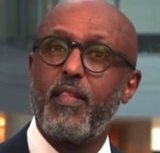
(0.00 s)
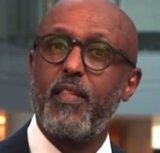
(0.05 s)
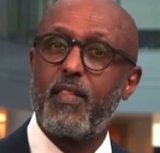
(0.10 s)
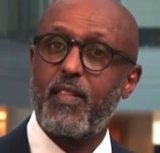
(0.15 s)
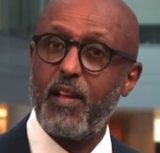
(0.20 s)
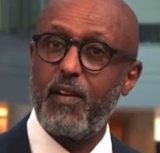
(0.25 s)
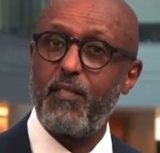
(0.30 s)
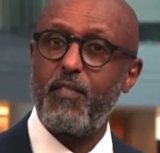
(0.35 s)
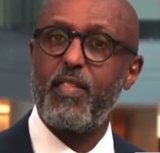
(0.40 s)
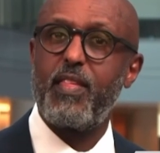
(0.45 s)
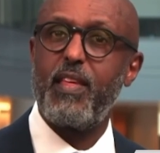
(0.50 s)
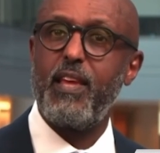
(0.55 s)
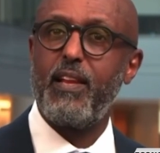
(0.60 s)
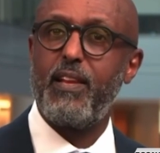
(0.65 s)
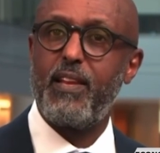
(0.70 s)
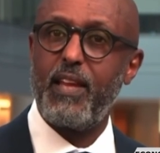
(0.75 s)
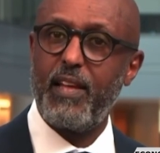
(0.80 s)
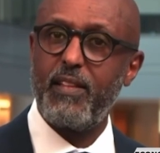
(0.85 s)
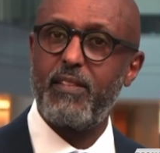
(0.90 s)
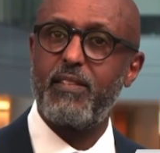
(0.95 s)

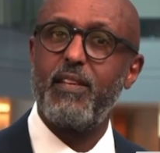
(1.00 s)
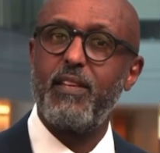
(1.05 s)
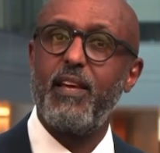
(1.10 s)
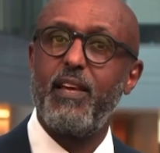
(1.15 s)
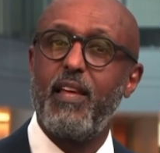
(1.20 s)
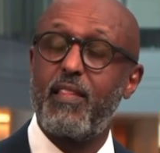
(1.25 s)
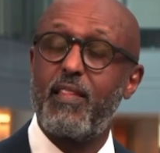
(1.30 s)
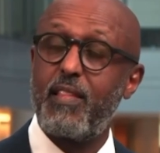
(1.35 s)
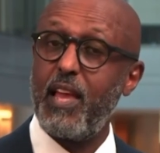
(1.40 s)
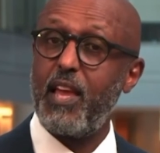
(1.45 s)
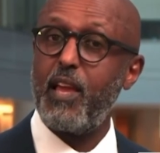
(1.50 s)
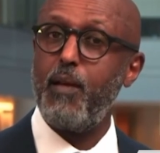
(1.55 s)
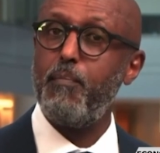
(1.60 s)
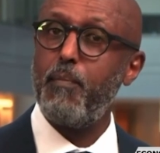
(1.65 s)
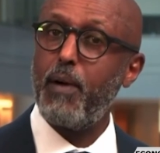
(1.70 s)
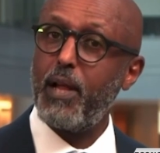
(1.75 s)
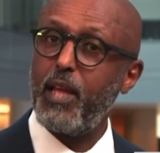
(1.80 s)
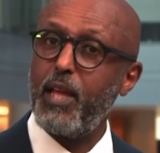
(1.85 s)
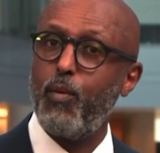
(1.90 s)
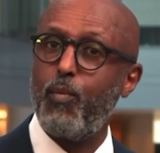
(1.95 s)
servicing debt is
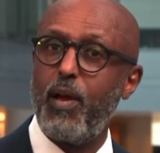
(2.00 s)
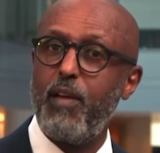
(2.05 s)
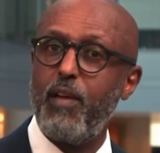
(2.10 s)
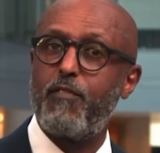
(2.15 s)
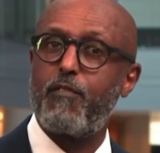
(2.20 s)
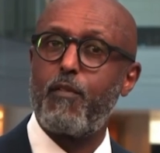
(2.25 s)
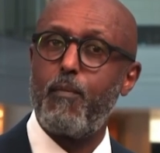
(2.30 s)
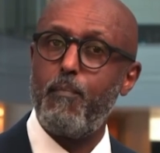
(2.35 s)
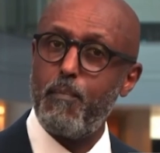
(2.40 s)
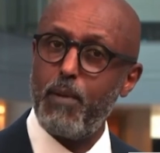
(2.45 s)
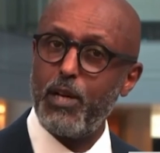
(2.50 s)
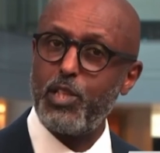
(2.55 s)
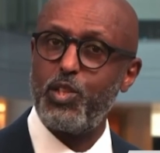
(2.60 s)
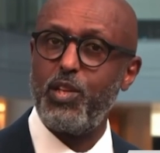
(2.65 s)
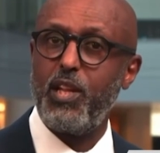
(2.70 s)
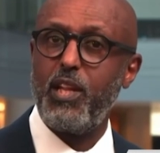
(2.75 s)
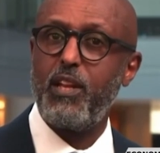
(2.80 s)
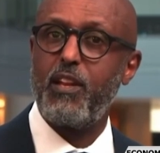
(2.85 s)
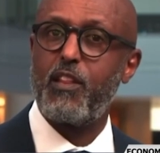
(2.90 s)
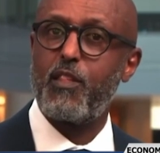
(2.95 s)
taking money away from
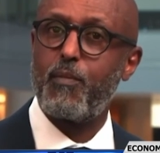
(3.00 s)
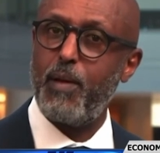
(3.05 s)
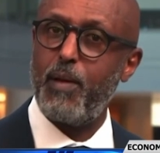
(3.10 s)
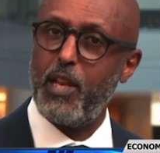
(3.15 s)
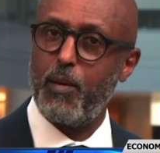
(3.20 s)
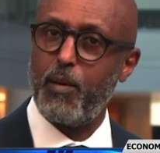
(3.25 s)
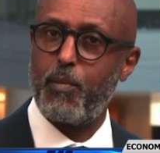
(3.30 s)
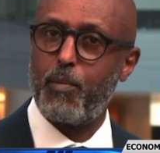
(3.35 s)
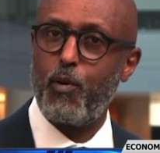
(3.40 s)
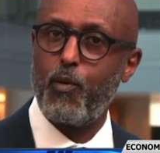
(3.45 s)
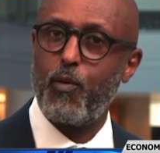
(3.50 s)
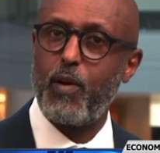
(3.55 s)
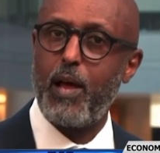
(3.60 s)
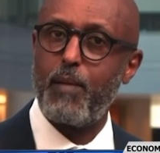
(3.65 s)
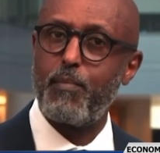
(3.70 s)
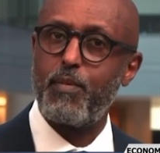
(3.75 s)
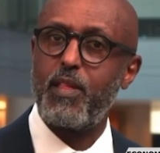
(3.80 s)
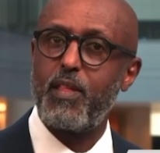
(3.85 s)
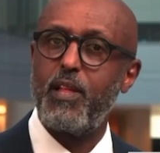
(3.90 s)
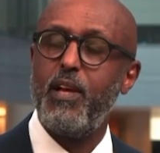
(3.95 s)
much-needed spending
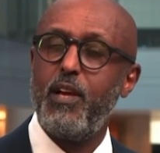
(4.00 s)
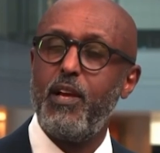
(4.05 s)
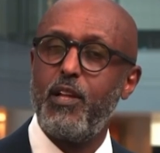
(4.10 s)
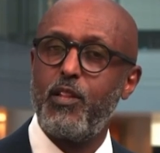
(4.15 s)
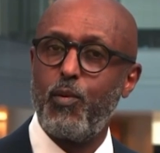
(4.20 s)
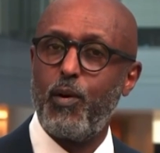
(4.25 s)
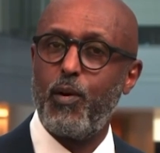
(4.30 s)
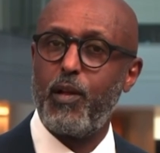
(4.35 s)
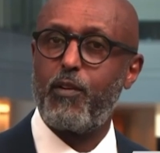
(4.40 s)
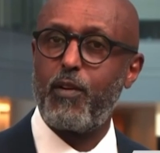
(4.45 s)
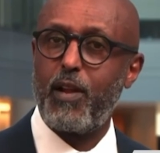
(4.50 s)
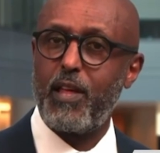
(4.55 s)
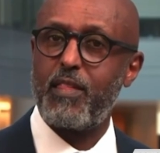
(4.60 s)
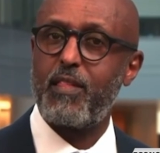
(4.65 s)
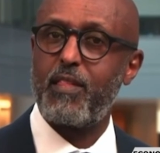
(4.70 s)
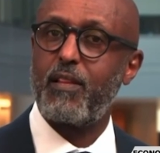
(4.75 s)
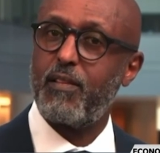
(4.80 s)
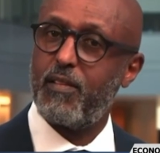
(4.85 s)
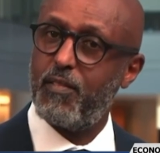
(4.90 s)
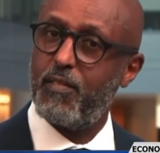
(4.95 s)
programs to
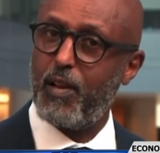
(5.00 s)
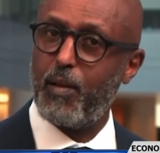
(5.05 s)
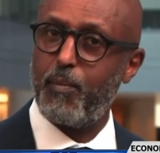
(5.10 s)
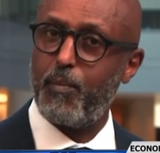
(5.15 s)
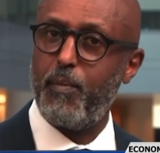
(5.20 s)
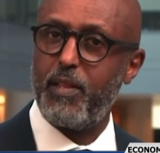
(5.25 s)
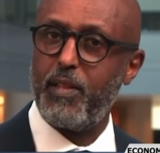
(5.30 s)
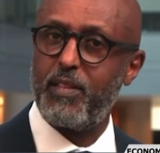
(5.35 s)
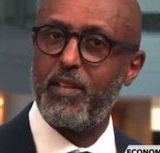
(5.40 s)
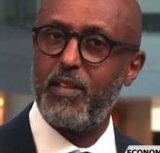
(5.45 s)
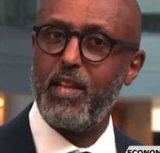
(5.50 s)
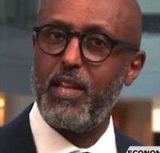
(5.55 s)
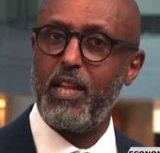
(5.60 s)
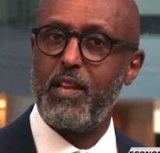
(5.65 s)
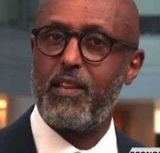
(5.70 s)
address development